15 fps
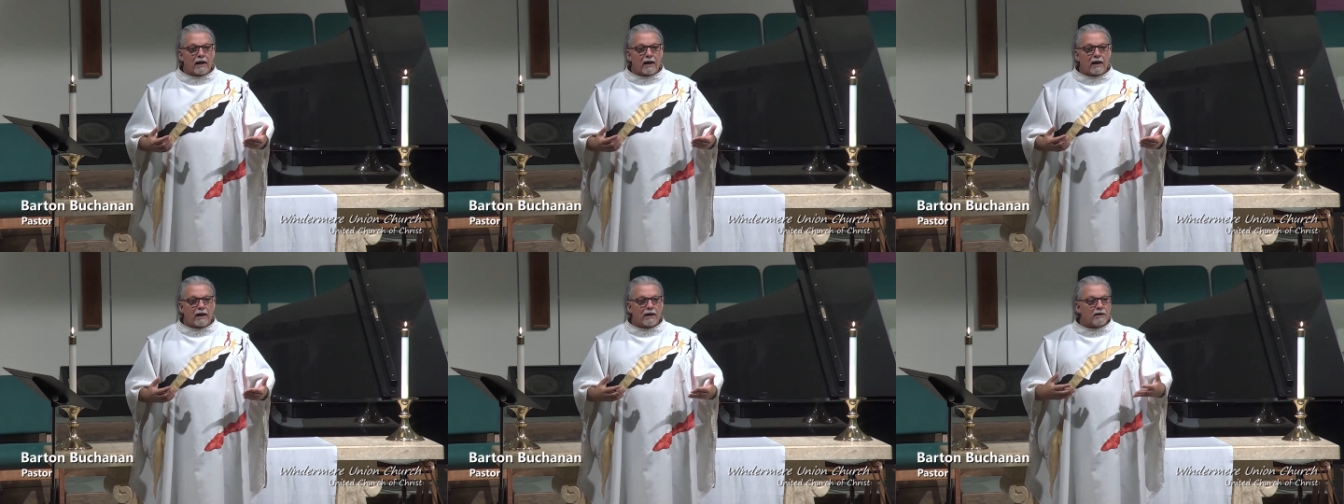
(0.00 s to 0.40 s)

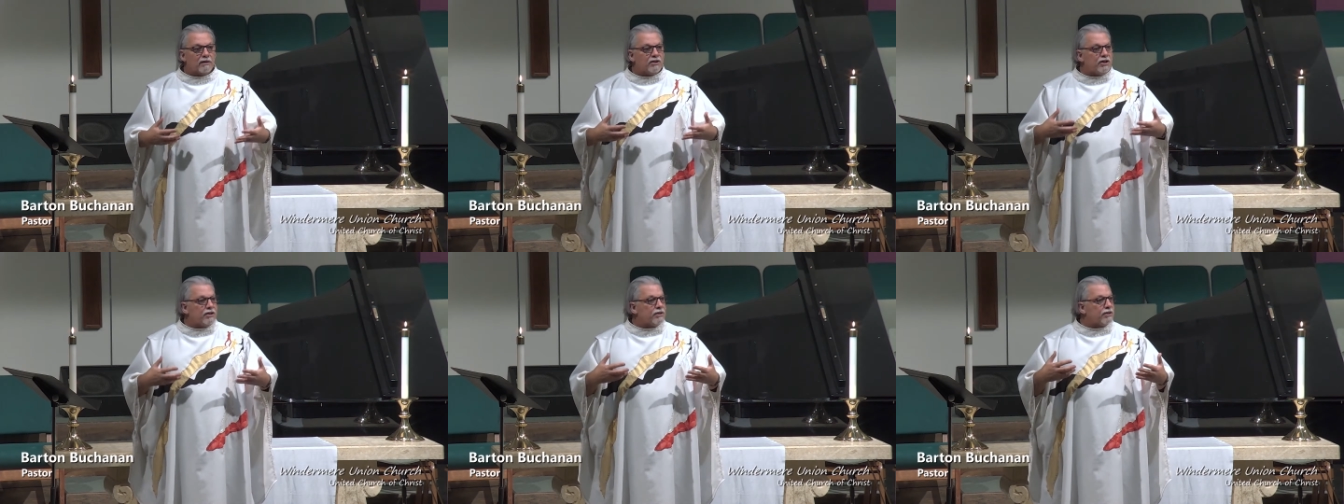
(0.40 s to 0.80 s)
And
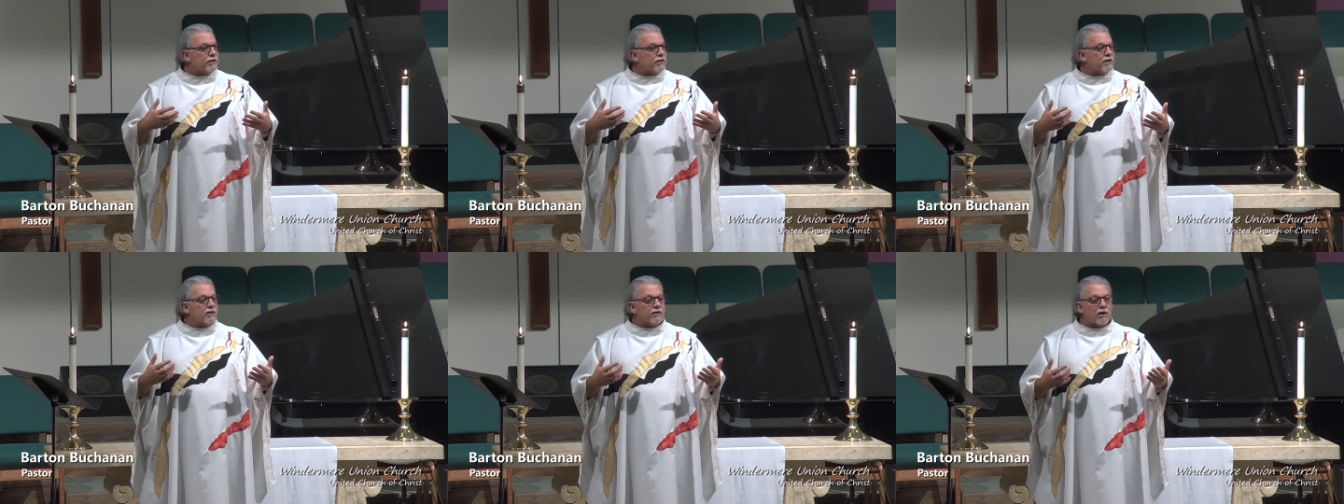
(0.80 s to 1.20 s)
Jesus
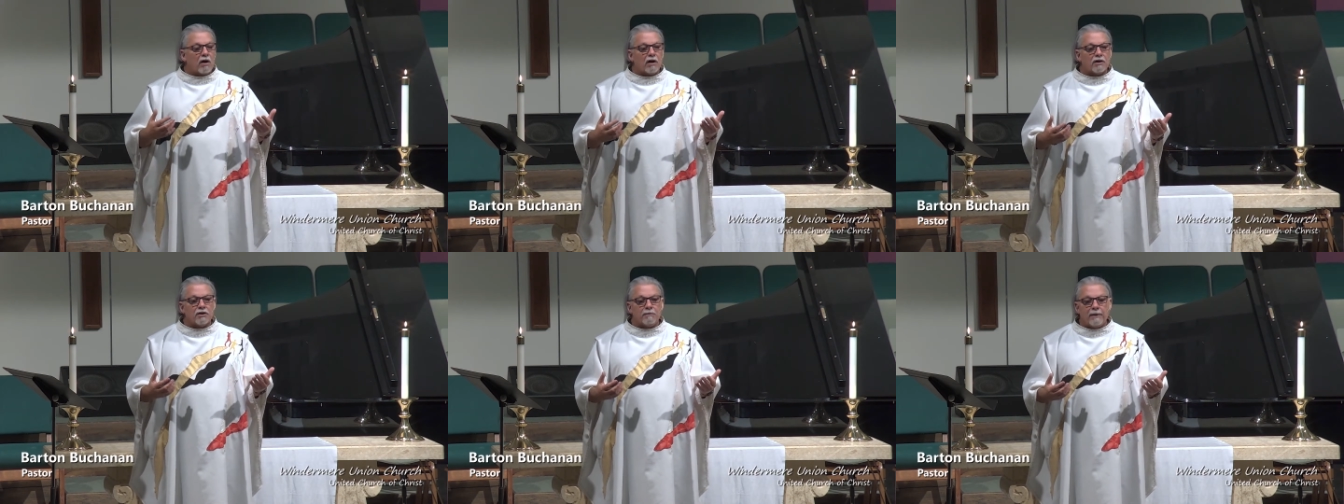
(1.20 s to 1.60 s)
then
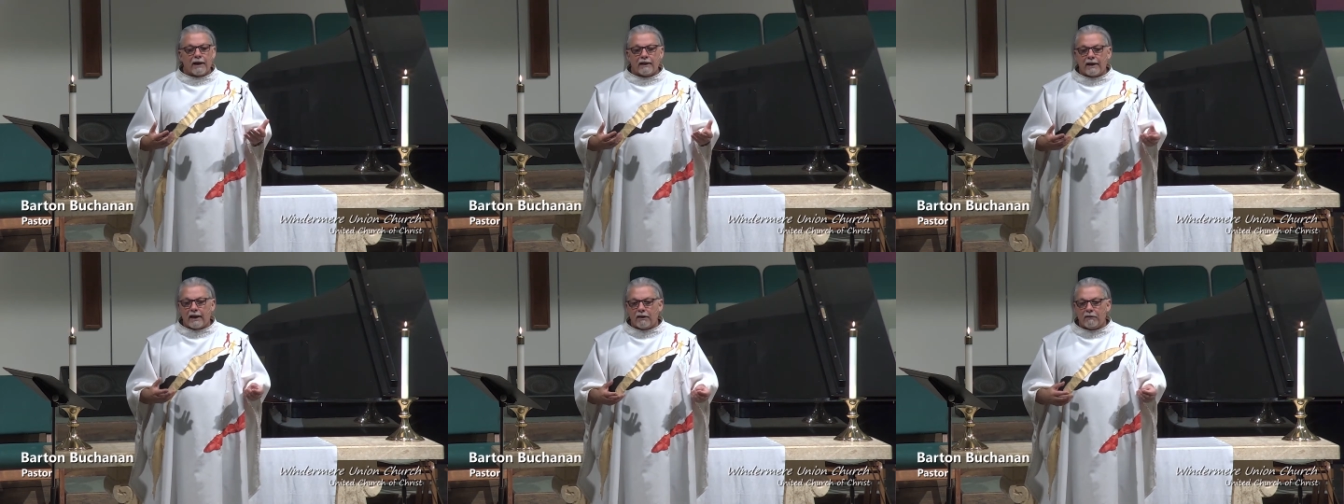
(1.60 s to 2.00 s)
talked about
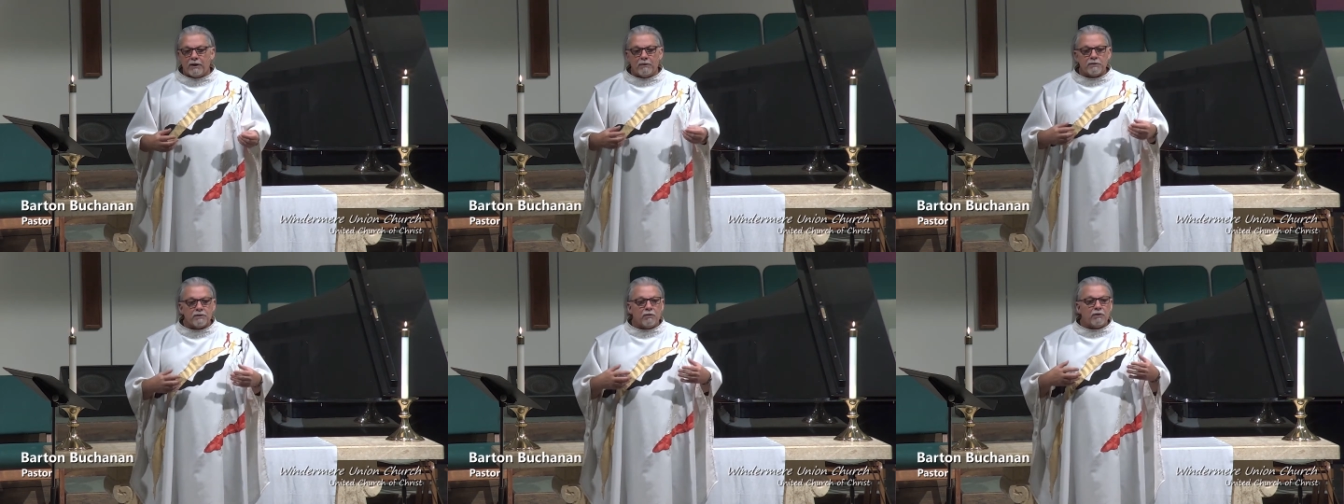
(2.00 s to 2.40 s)
how he
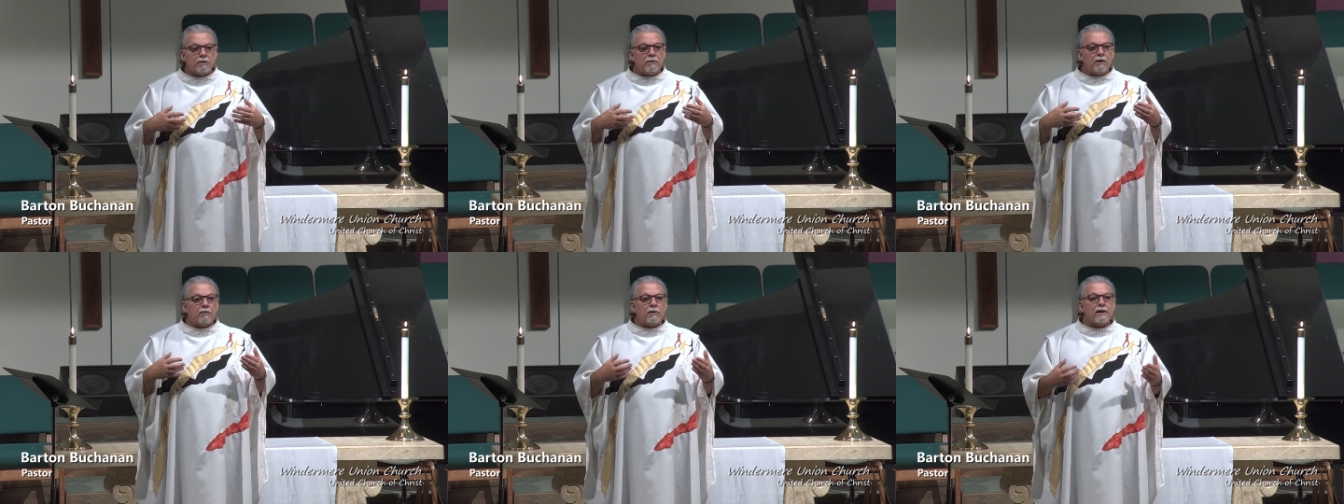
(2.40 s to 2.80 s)
was going to
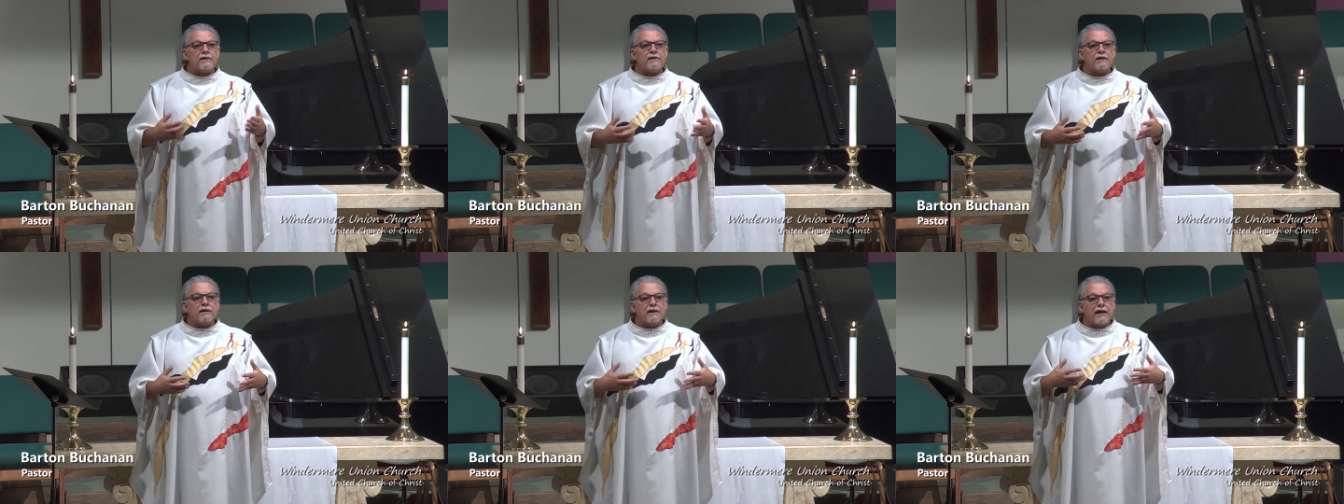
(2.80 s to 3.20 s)
be
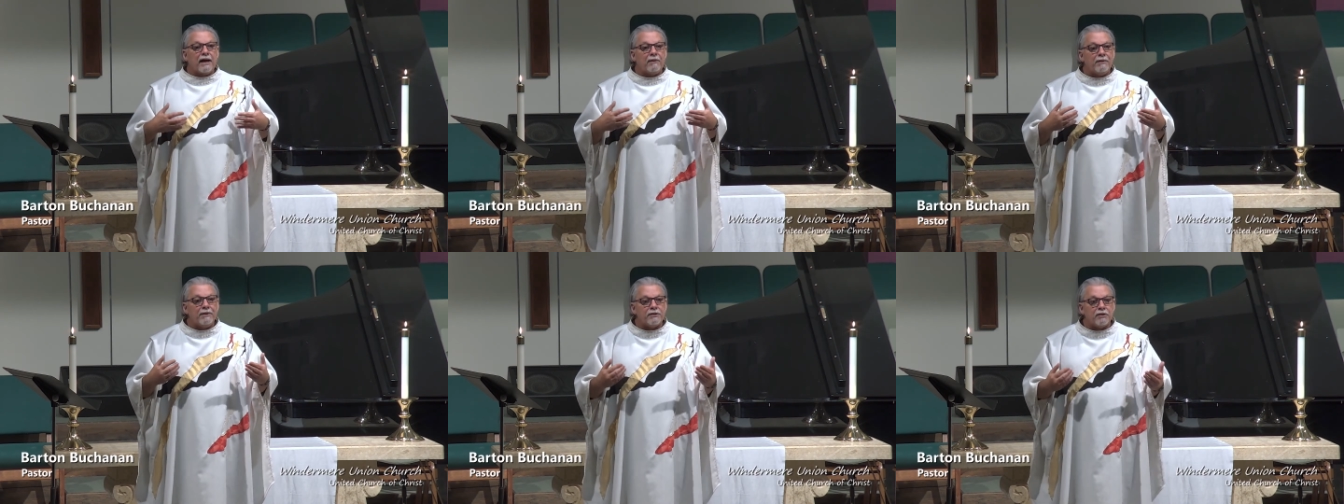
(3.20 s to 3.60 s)
arrested and how
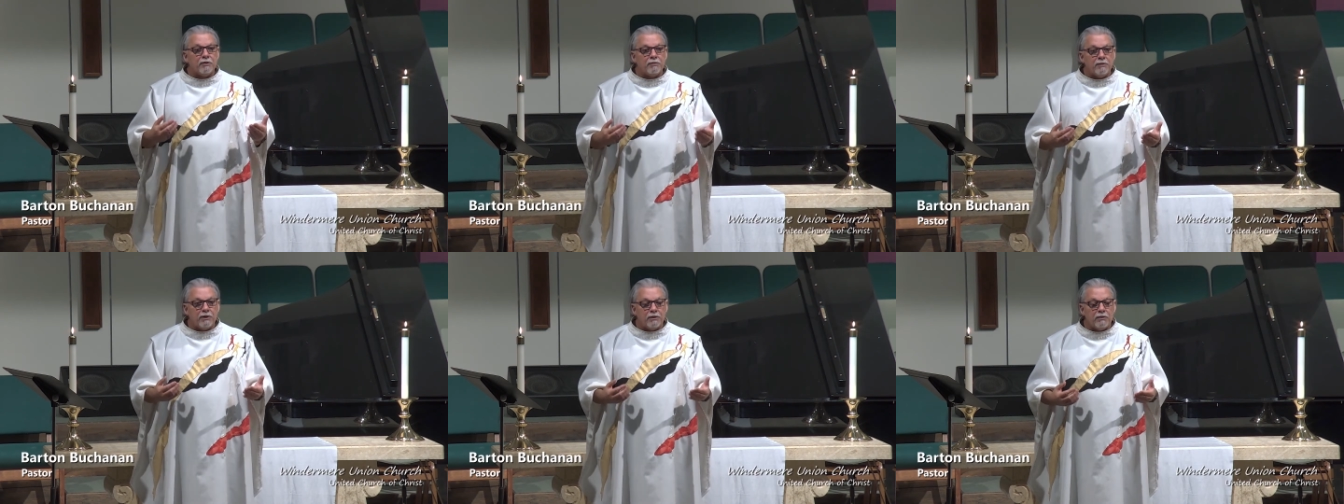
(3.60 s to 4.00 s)
he was going to
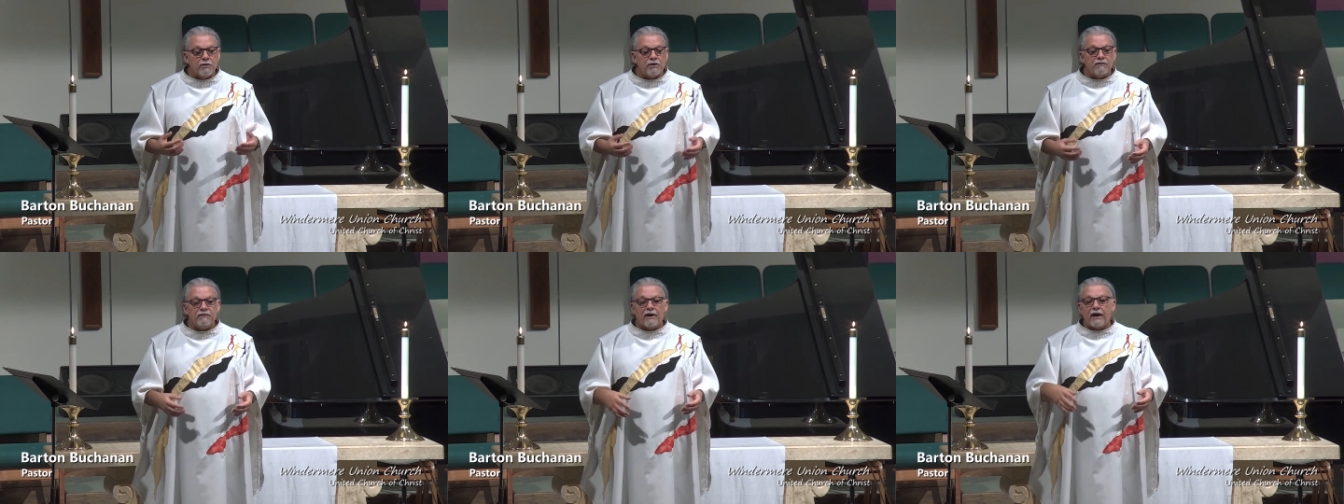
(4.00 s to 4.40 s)
be
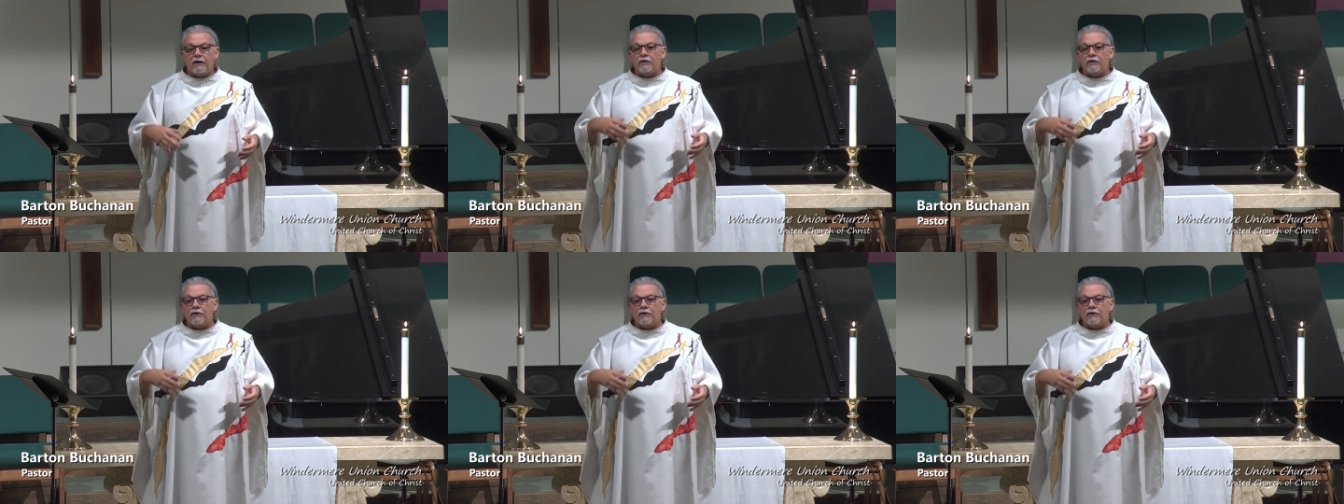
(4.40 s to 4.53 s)
crucified.